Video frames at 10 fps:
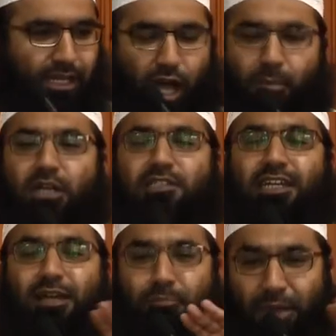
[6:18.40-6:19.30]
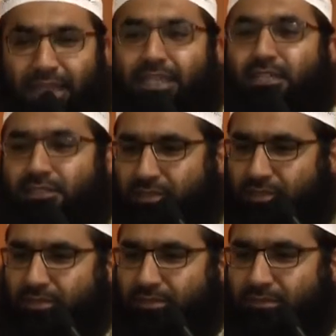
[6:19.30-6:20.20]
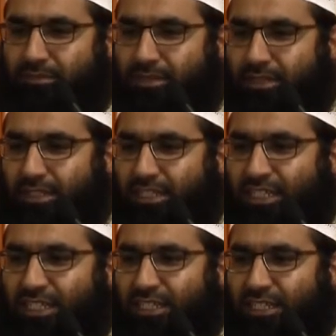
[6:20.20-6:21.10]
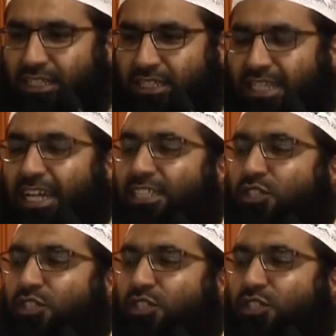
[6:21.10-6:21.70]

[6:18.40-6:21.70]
amongst the companions. That